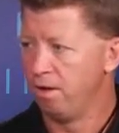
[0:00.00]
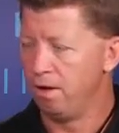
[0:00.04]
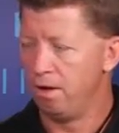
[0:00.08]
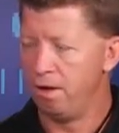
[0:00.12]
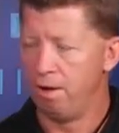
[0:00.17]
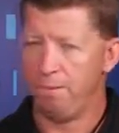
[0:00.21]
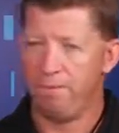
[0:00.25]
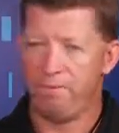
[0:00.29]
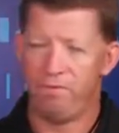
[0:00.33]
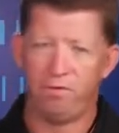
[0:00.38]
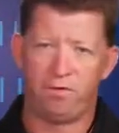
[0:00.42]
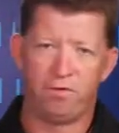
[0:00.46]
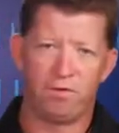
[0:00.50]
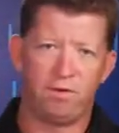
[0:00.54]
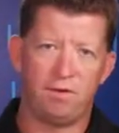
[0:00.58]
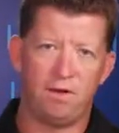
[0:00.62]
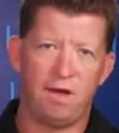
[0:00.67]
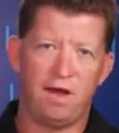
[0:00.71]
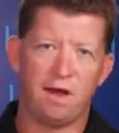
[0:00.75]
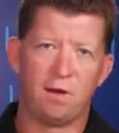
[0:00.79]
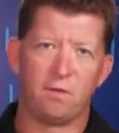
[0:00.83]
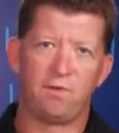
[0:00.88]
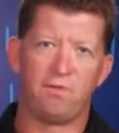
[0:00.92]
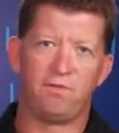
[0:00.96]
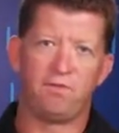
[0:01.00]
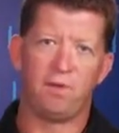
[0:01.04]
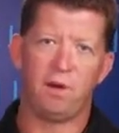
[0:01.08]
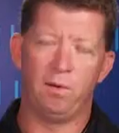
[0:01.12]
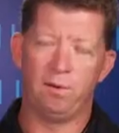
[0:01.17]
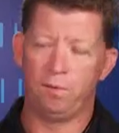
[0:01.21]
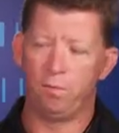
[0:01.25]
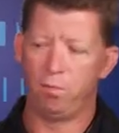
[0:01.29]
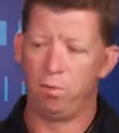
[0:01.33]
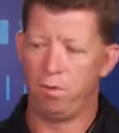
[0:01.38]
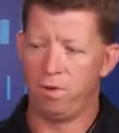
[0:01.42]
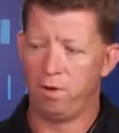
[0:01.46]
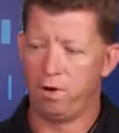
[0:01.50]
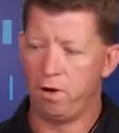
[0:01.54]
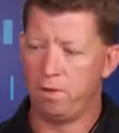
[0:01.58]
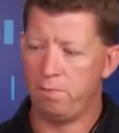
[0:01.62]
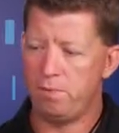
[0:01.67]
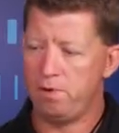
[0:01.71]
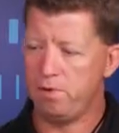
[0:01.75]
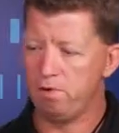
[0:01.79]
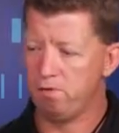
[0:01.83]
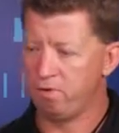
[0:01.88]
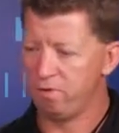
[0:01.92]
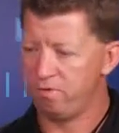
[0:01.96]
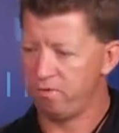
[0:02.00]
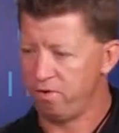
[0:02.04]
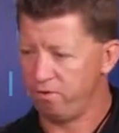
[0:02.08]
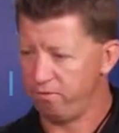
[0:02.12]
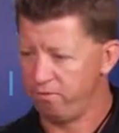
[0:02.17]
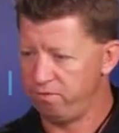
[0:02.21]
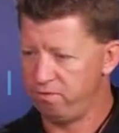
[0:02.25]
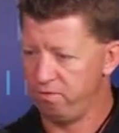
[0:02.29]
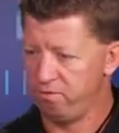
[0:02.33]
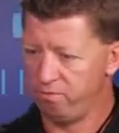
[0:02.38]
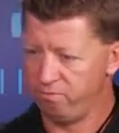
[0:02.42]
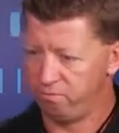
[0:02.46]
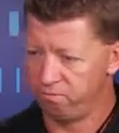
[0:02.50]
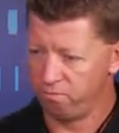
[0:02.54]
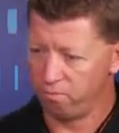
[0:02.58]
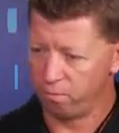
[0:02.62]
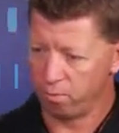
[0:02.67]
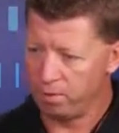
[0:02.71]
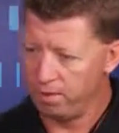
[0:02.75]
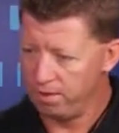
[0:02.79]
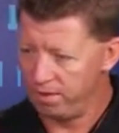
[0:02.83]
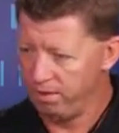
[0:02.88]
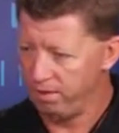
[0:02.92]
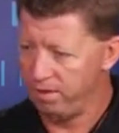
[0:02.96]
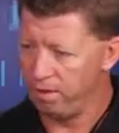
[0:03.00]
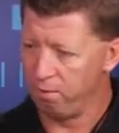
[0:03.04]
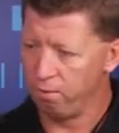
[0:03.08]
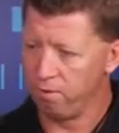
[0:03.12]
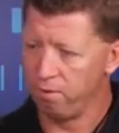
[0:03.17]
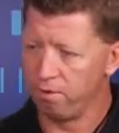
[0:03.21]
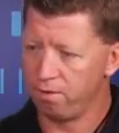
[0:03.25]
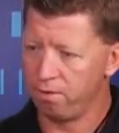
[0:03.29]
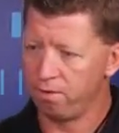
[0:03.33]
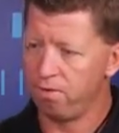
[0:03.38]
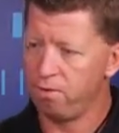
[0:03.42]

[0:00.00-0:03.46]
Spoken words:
If this container was set up to pull an IP address off the real network,